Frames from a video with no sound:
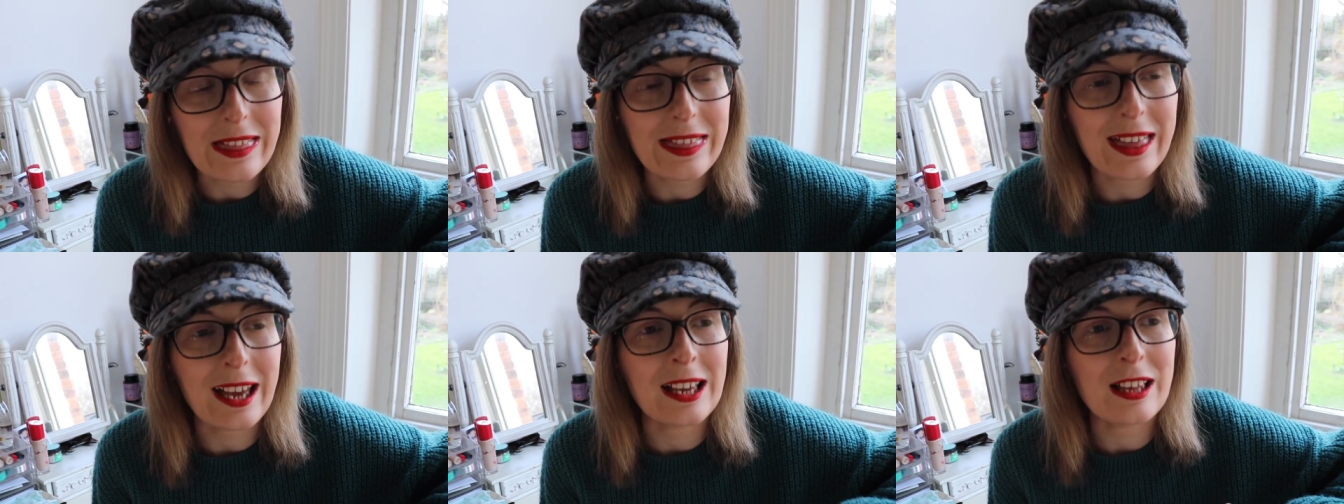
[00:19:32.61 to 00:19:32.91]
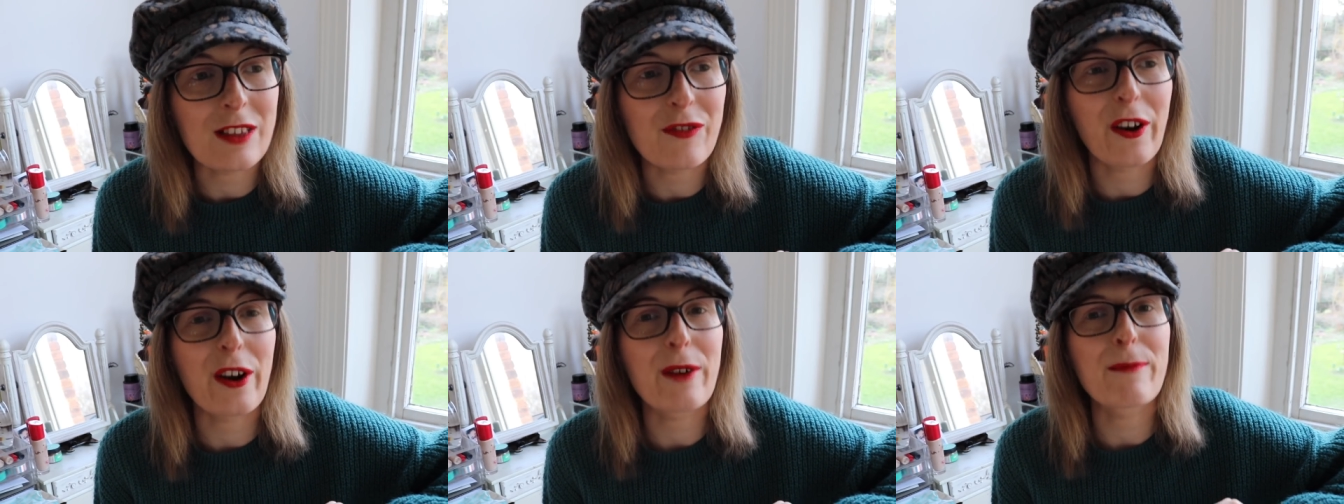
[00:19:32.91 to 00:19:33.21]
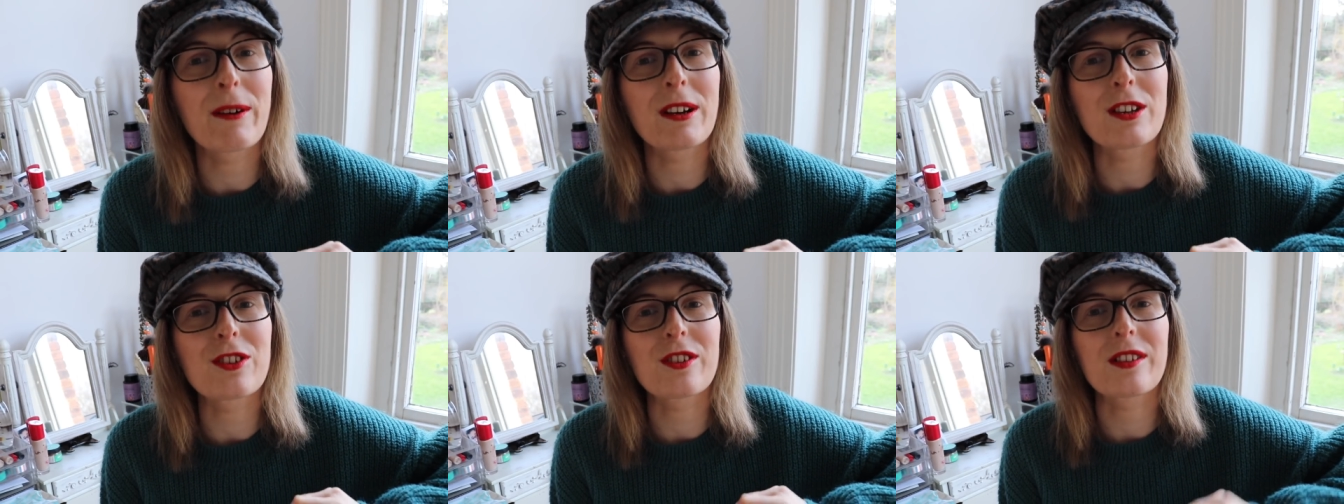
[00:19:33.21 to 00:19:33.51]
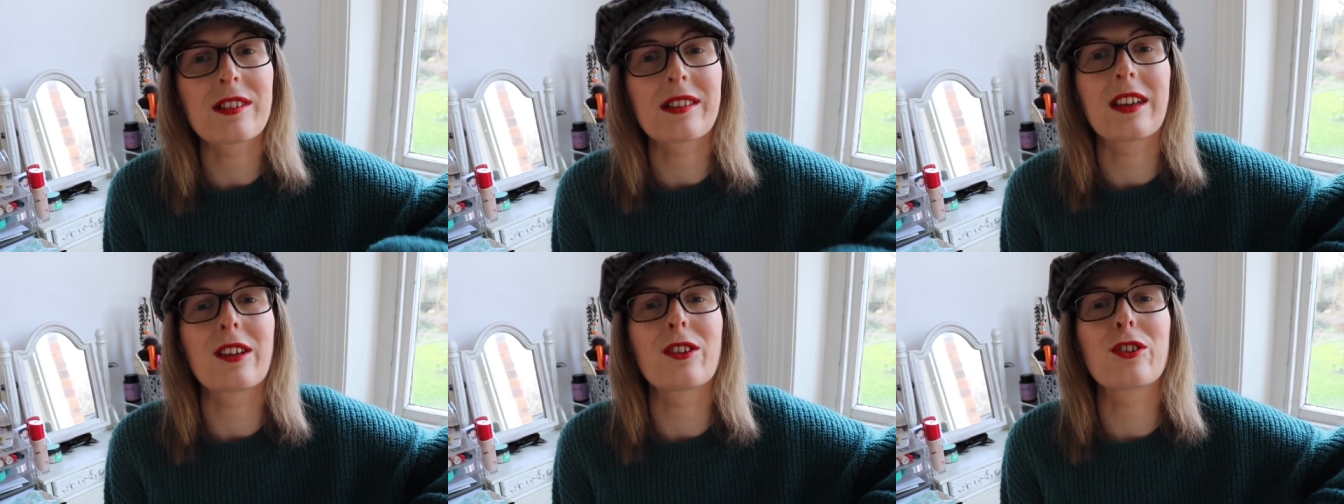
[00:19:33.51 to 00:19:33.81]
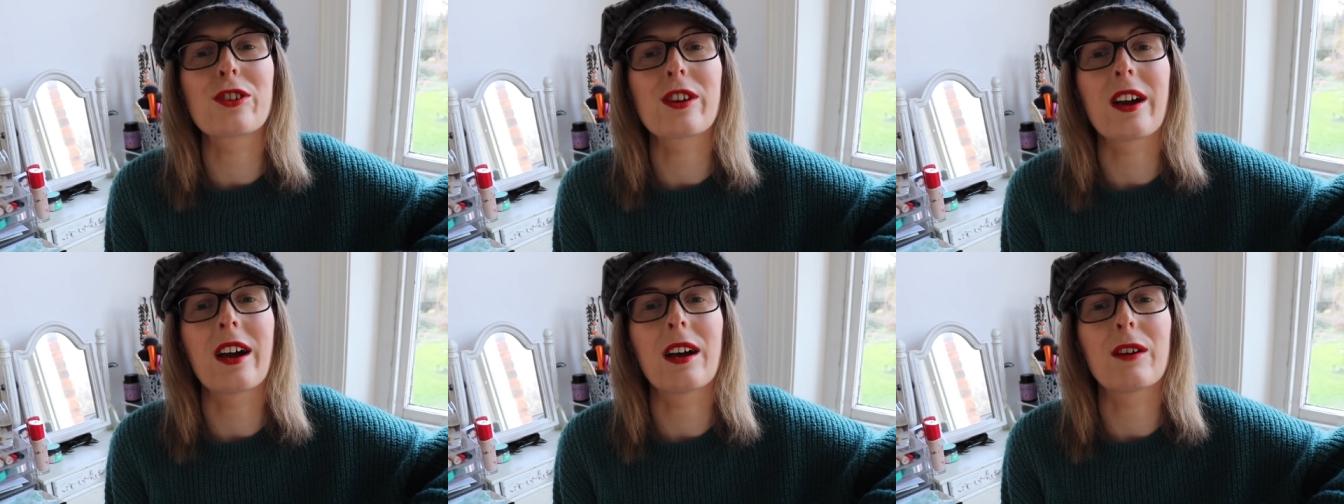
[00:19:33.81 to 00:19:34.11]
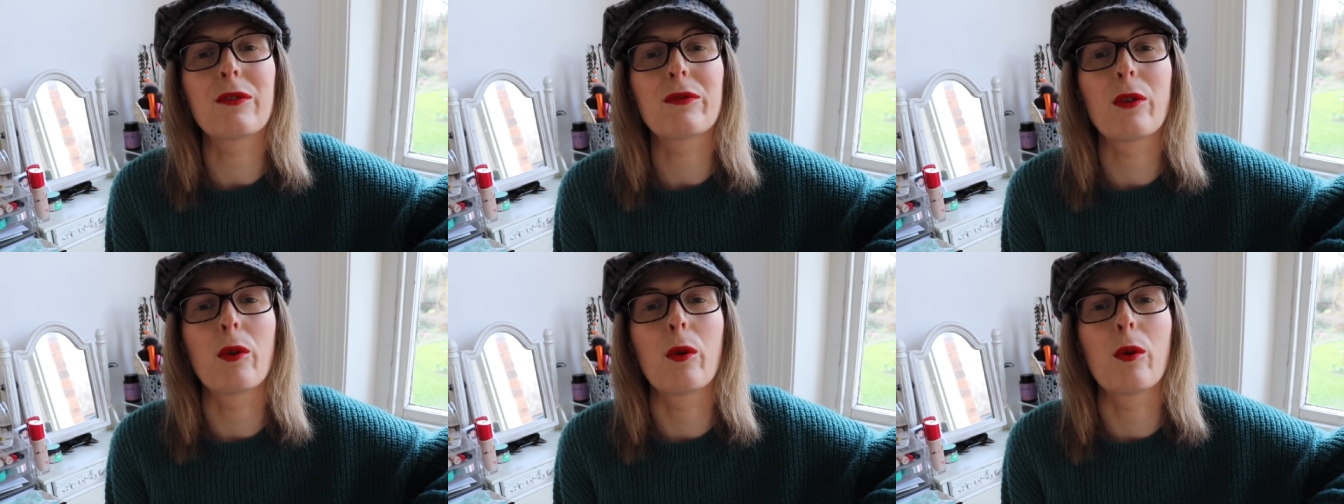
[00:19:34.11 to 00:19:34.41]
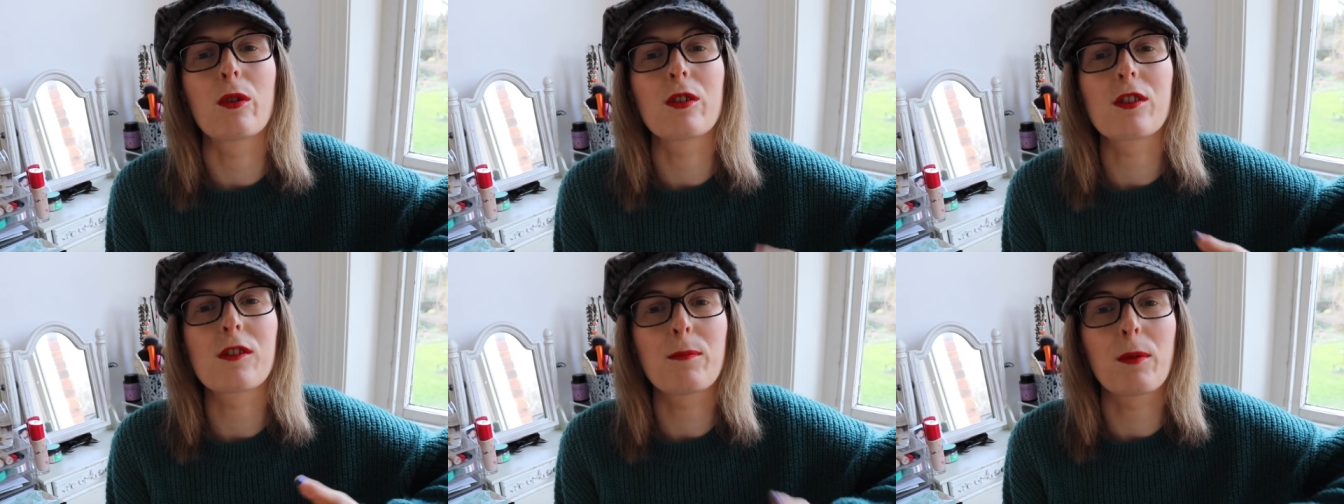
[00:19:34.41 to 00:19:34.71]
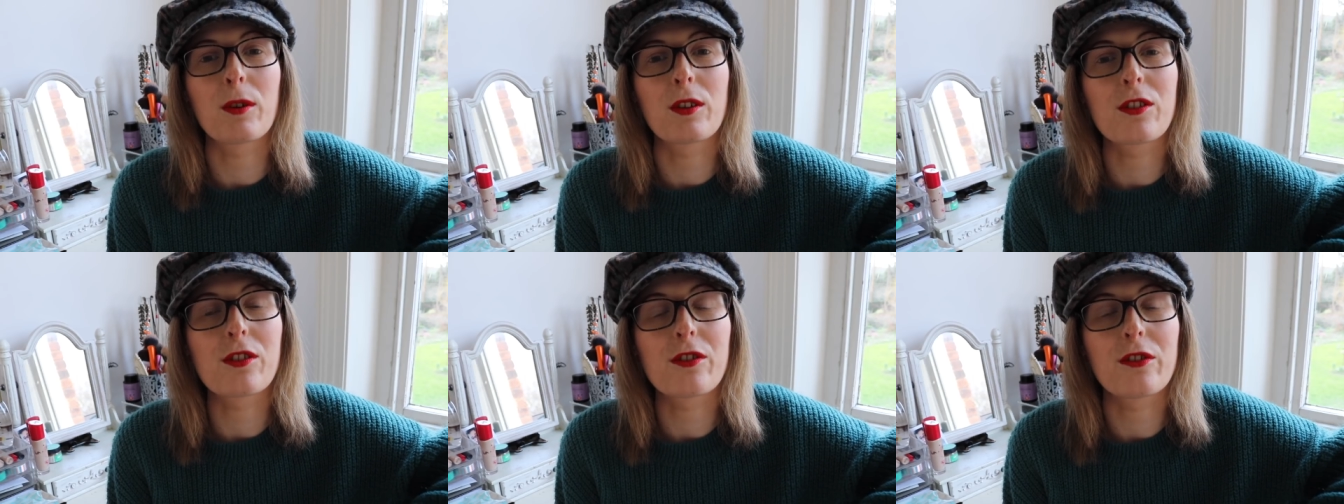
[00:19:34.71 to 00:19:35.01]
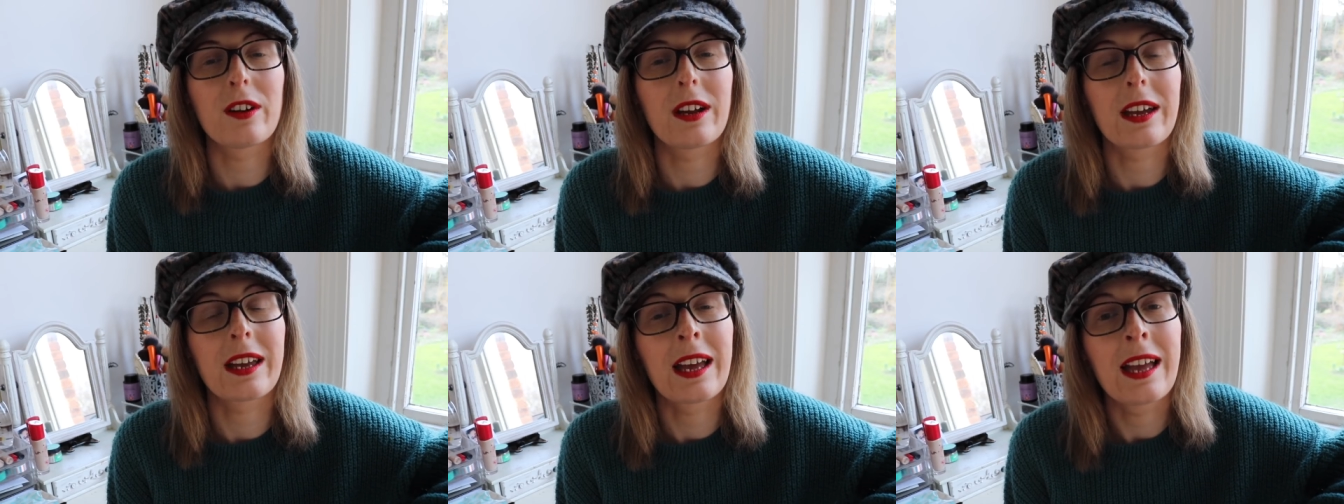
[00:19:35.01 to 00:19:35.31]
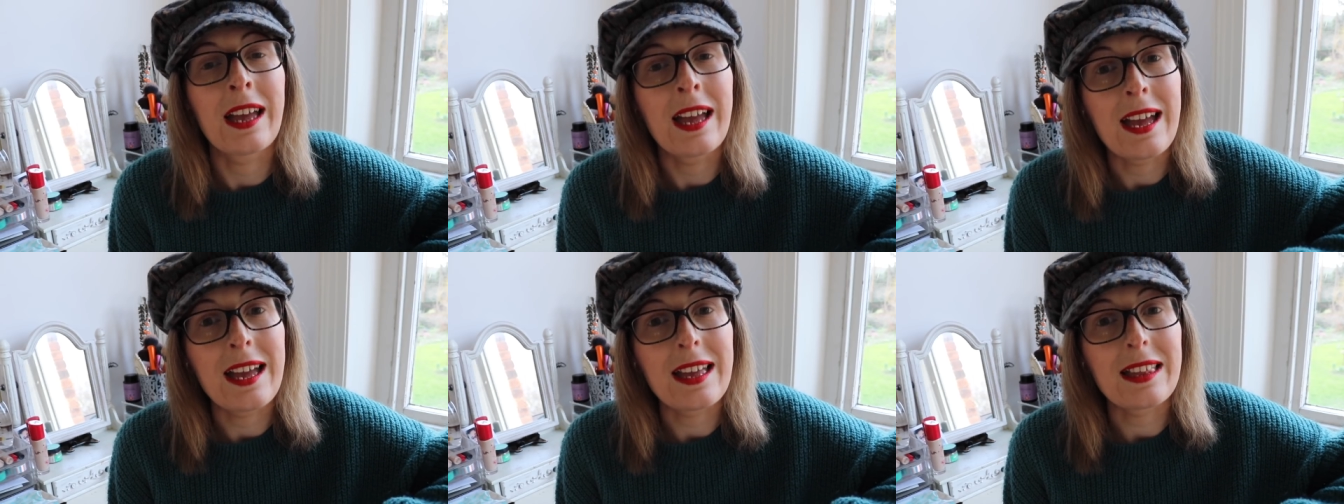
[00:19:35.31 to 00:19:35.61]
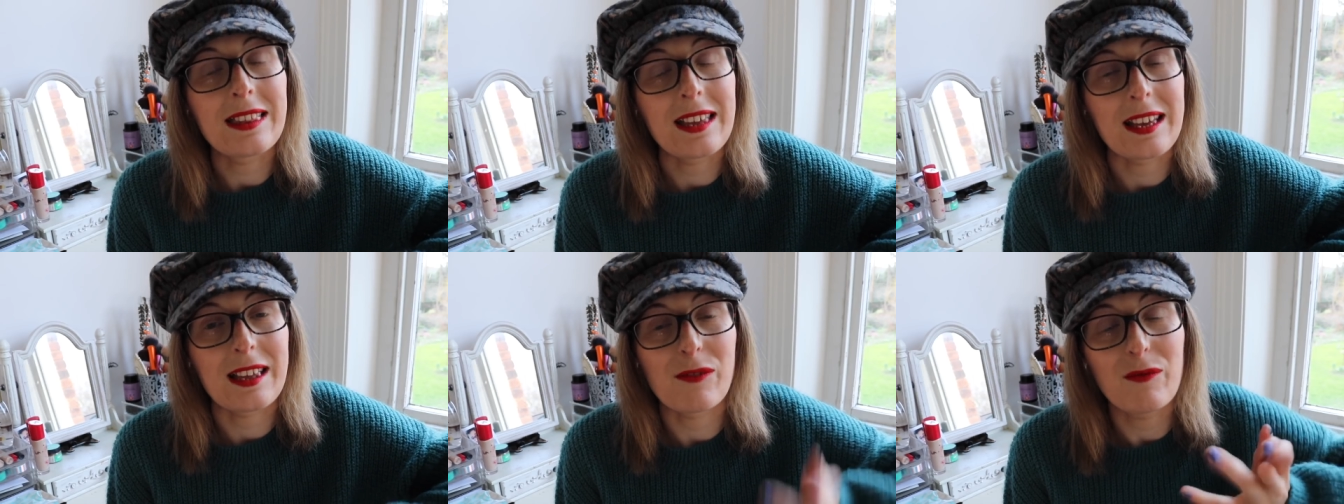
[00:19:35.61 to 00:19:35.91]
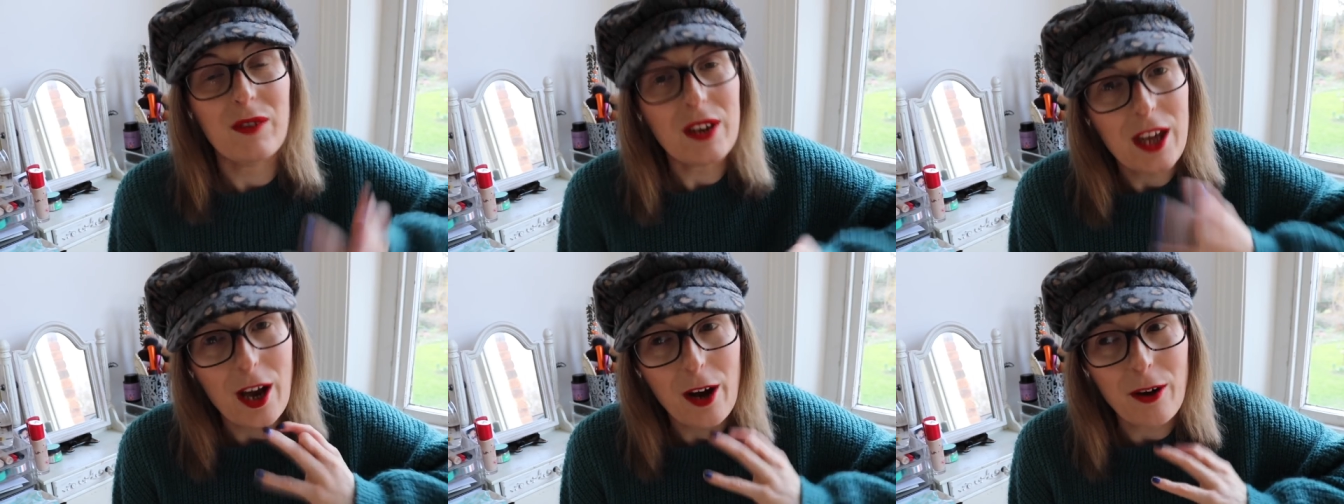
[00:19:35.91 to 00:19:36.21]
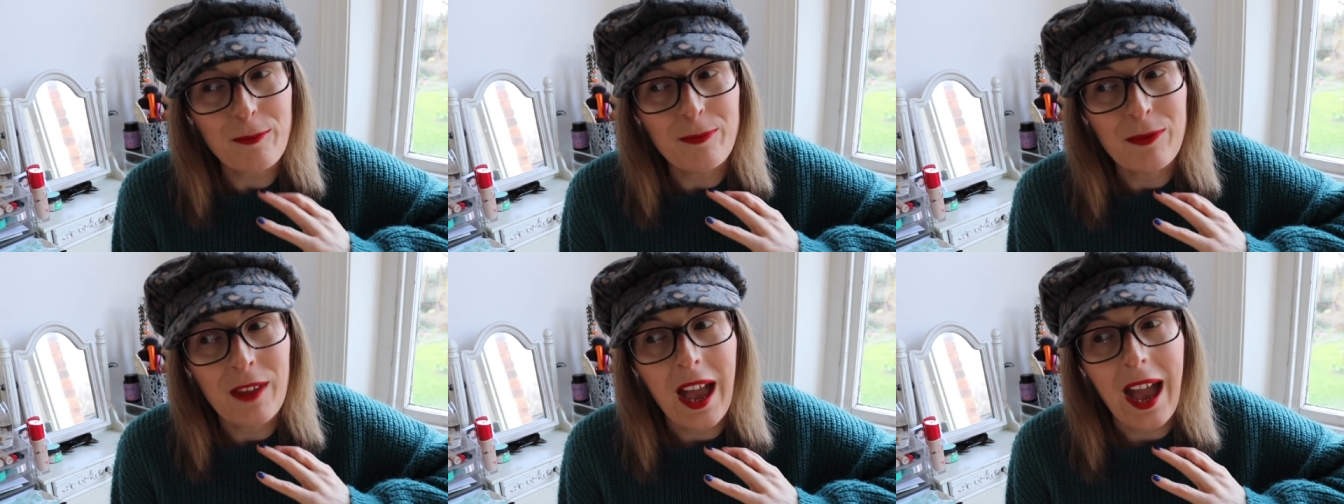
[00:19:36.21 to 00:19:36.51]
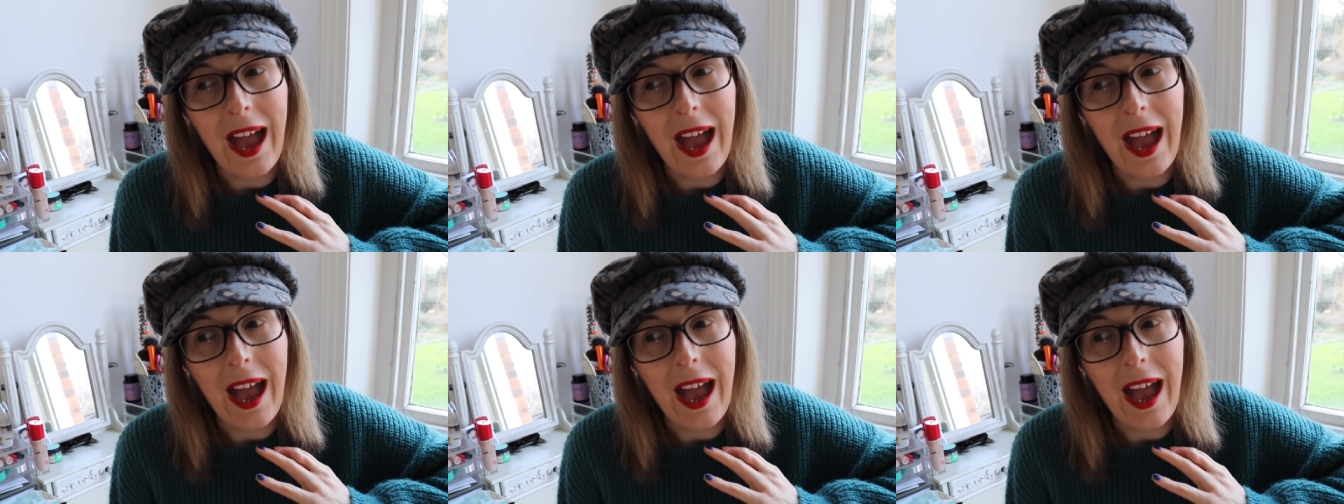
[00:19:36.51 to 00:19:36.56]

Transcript: Thanks very much to Skillshare for sponsoring this video.